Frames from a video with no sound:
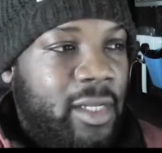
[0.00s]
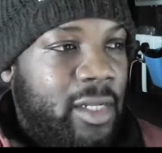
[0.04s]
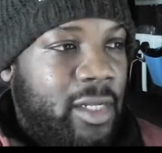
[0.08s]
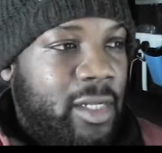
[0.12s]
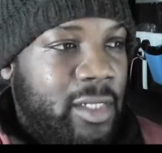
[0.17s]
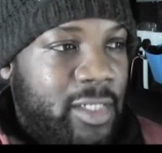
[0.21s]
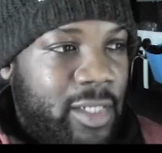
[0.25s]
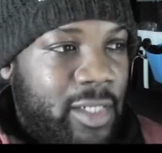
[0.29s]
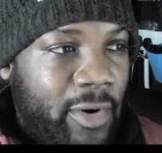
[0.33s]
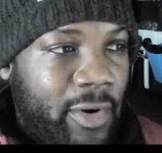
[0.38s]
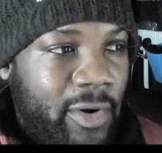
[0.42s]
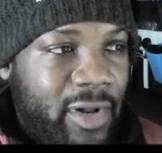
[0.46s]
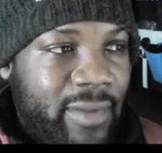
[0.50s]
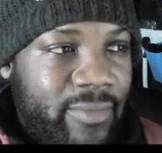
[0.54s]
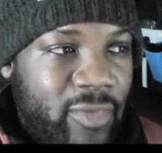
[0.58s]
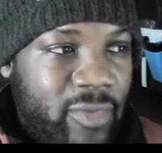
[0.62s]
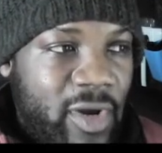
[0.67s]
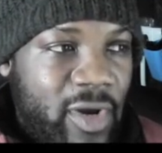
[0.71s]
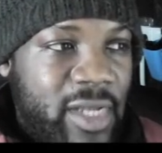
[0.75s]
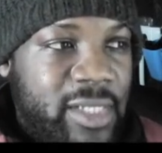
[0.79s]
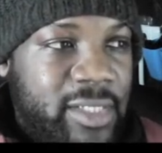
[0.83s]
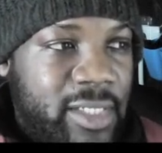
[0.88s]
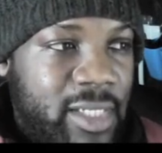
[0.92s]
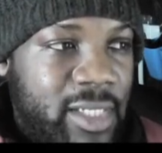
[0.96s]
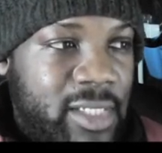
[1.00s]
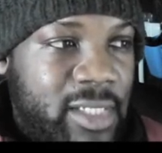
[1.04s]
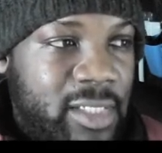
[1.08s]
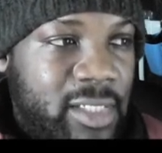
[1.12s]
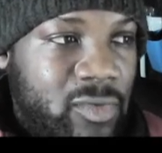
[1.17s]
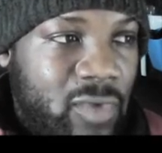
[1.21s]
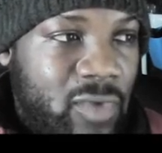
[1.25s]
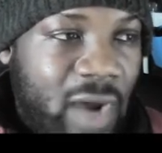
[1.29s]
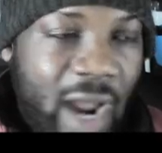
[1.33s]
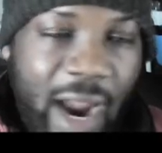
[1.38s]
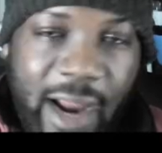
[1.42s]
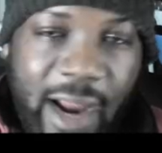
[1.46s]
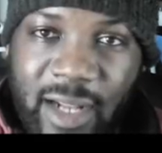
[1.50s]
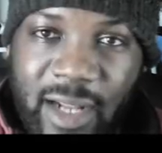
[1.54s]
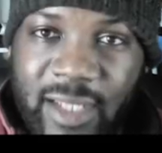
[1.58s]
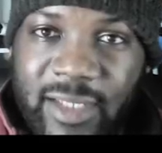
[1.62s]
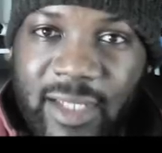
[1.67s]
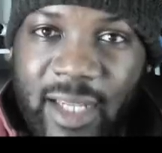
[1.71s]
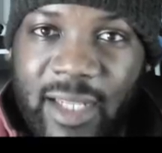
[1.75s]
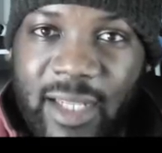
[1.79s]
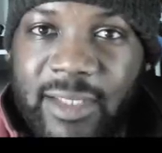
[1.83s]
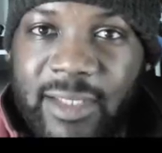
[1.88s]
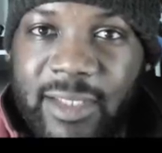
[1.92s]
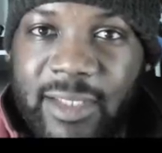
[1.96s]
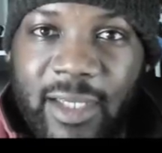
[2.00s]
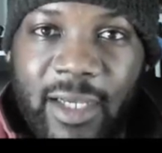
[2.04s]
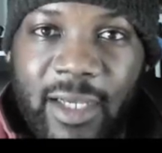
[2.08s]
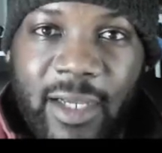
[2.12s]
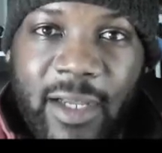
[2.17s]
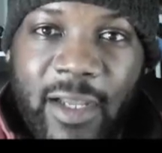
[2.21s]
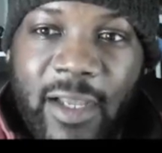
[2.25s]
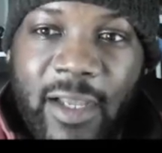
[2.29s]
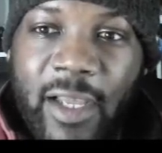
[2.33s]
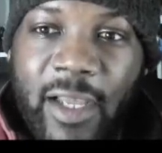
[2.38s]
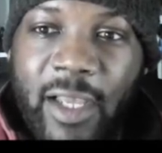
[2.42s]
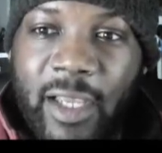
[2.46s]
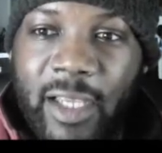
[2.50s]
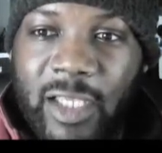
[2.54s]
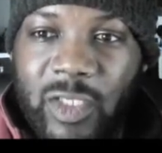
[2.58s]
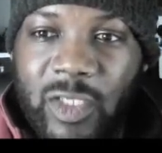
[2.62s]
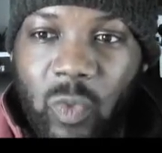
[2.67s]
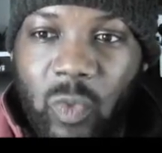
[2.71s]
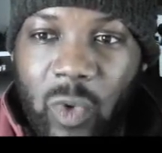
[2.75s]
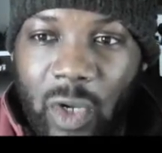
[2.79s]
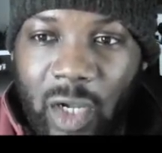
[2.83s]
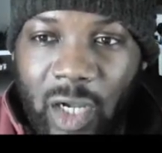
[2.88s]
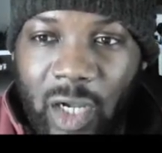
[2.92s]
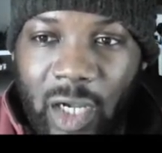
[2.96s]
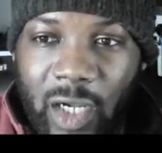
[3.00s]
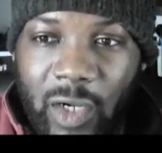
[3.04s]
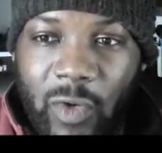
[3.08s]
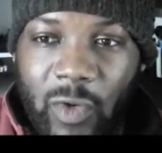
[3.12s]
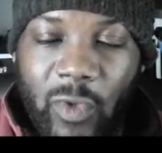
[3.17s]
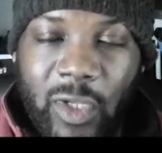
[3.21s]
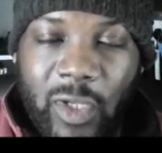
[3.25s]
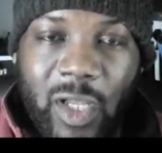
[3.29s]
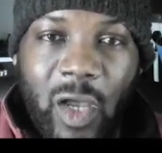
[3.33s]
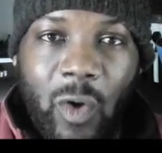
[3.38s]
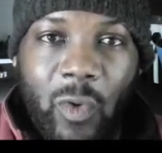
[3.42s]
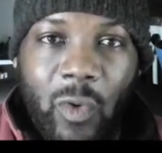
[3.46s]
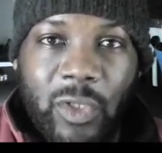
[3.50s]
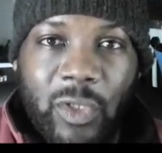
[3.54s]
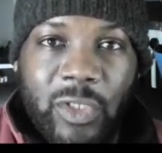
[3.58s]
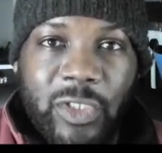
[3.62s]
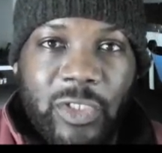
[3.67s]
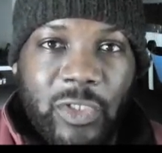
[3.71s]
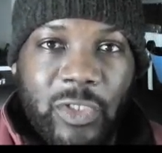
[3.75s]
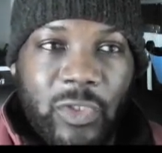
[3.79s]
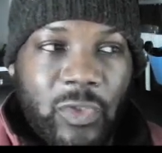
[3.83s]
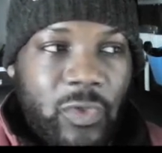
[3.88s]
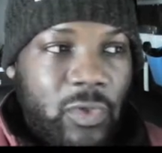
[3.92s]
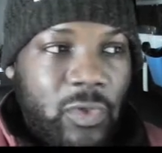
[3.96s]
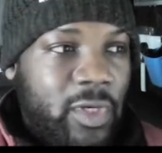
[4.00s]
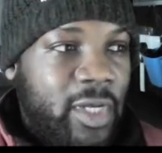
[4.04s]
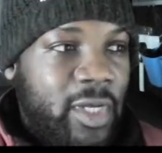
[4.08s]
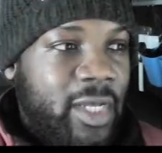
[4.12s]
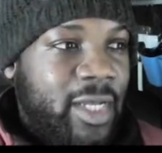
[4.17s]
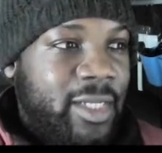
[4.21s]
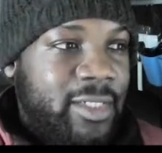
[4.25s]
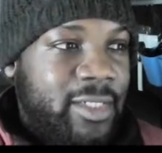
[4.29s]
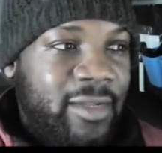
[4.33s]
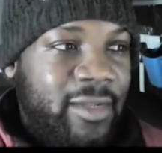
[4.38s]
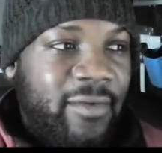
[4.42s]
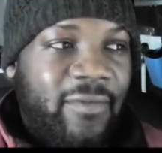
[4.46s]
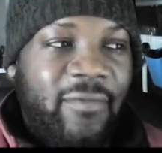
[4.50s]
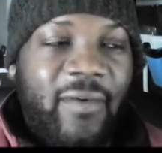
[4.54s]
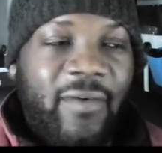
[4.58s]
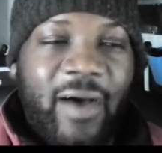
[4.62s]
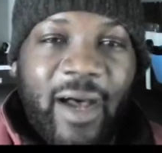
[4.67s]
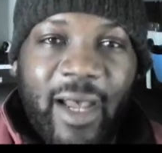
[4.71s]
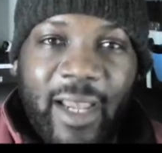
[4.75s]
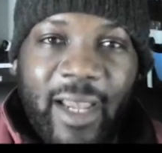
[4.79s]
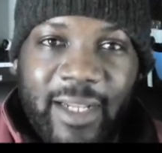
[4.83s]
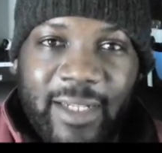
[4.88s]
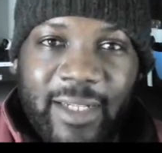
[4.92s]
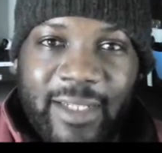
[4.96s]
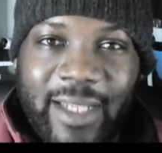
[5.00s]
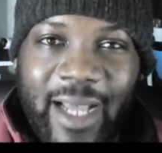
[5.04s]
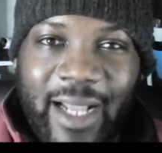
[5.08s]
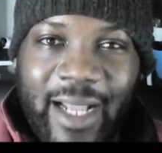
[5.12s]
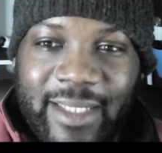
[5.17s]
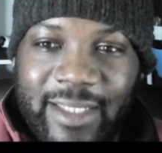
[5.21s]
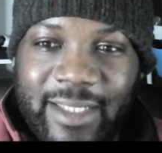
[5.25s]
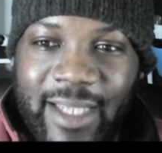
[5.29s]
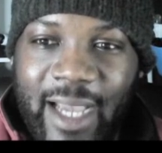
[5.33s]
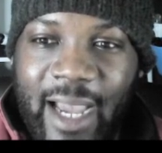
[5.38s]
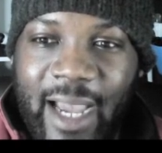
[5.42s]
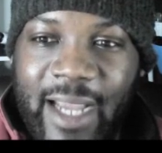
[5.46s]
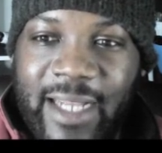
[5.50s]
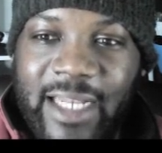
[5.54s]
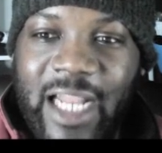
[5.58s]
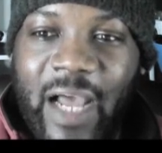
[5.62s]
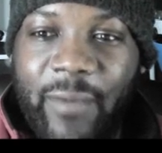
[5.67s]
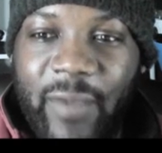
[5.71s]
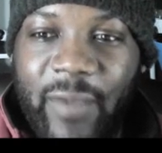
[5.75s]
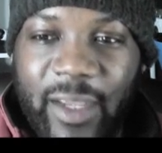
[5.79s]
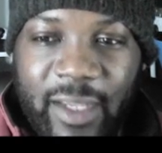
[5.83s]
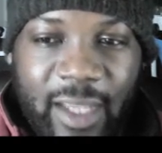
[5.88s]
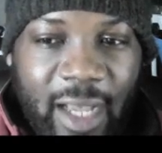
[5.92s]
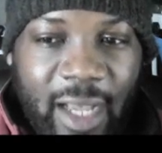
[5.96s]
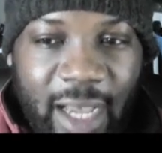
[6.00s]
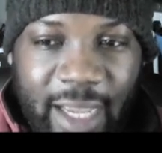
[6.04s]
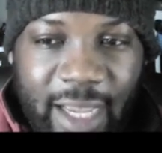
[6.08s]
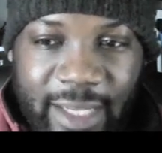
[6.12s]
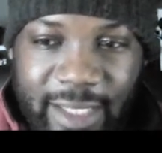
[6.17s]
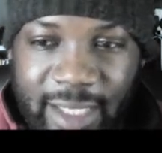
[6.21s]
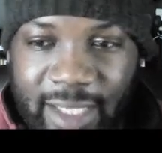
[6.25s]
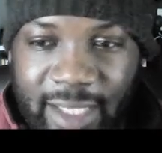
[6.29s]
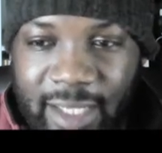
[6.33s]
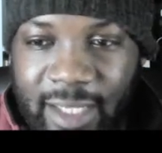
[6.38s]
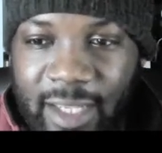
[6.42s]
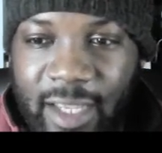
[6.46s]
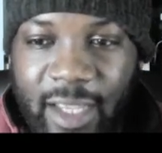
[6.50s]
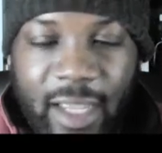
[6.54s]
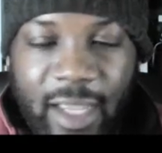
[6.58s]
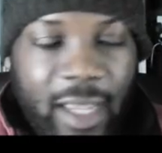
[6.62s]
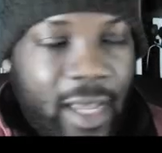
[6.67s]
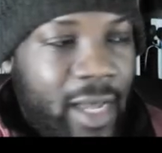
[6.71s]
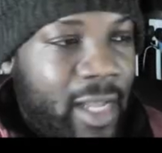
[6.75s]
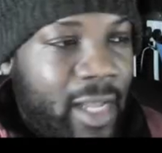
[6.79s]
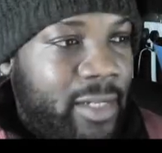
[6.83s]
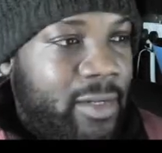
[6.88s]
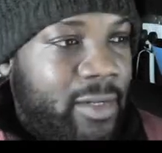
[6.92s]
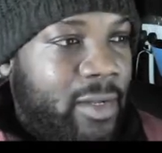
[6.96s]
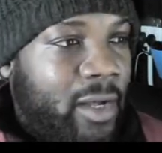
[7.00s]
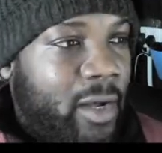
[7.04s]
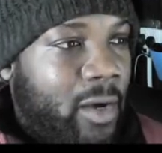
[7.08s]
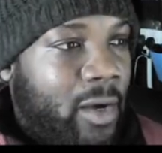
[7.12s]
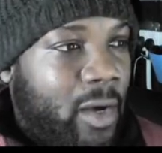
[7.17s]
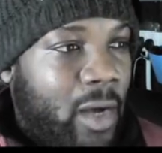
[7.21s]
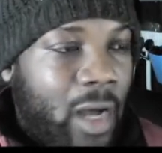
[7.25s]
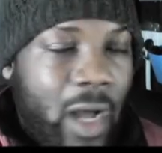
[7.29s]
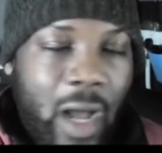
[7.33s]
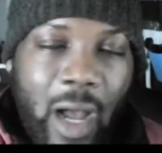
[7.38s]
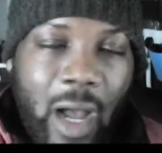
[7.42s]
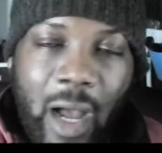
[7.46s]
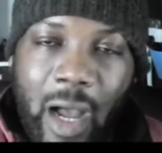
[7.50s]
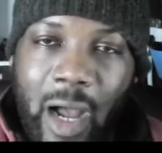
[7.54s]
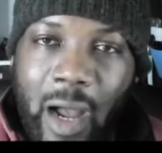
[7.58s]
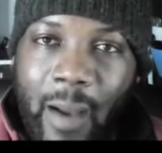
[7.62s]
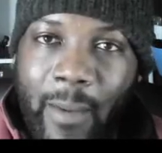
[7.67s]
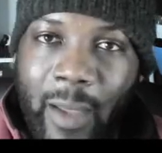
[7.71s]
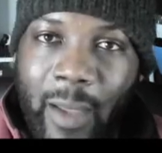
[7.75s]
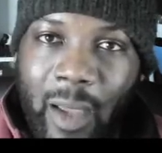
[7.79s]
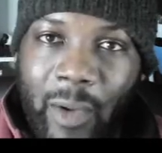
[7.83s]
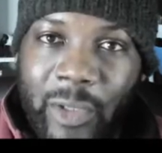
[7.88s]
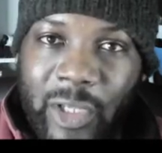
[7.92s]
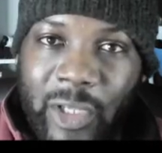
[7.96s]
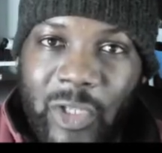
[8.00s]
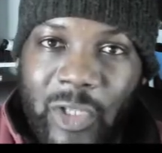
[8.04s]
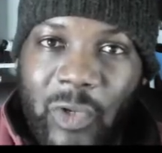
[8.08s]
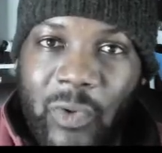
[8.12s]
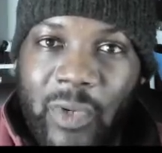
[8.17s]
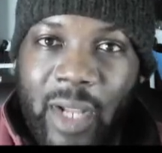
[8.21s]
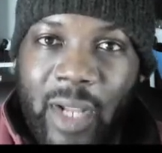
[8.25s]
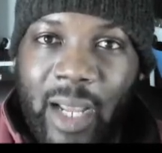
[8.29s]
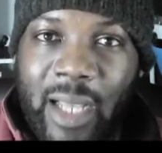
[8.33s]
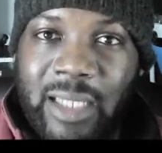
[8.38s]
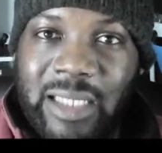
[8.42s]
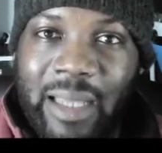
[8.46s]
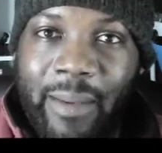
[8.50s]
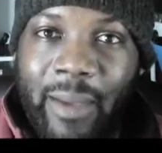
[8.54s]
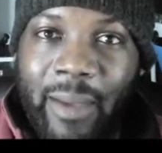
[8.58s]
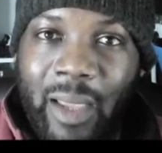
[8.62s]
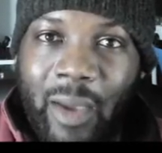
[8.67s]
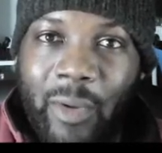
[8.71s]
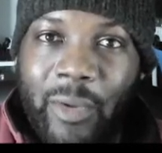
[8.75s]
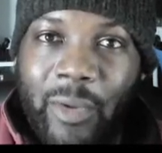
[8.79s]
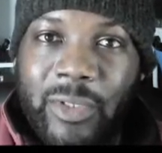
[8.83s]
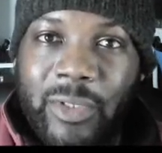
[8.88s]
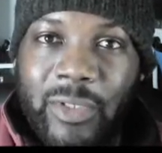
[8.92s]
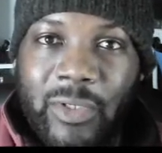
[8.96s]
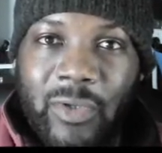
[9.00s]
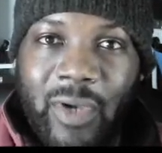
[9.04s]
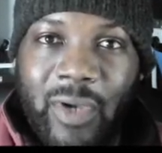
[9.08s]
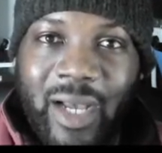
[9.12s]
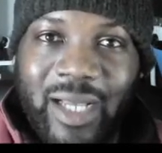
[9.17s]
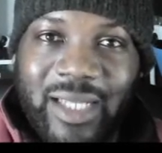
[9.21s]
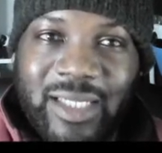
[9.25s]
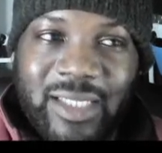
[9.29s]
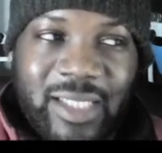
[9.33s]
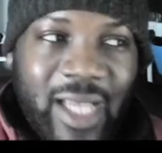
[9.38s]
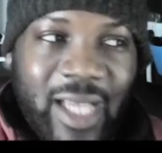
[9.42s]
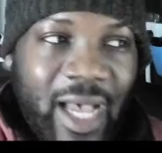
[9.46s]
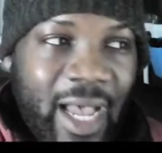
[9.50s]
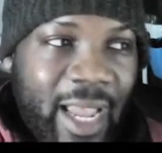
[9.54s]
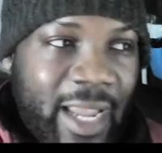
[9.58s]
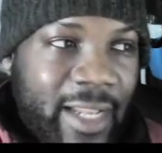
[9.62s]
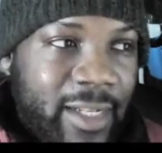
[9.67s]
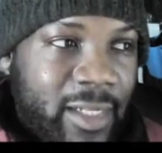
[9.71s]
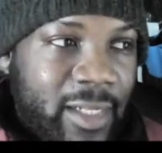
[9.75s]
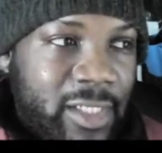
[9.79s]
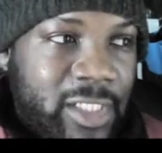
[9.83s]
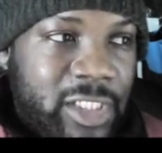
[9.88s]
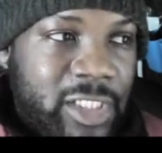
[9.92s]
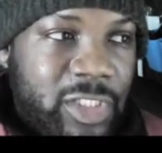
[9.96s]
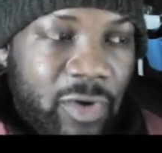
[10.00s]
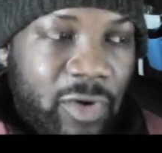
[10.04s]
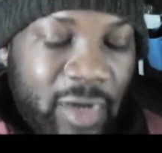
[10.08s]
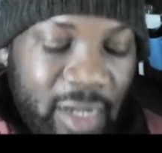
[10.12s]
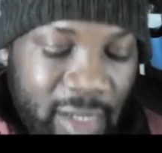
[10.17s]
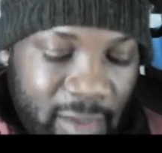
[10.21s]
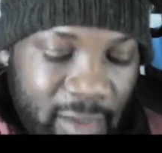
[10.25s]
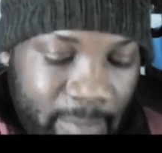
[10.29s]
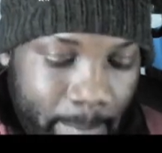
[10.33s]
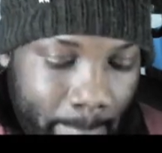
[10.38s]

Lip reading: curly braces right in the center is where we're going to define that dynamic ID. And all I'm going to do that is I'm going to assign the string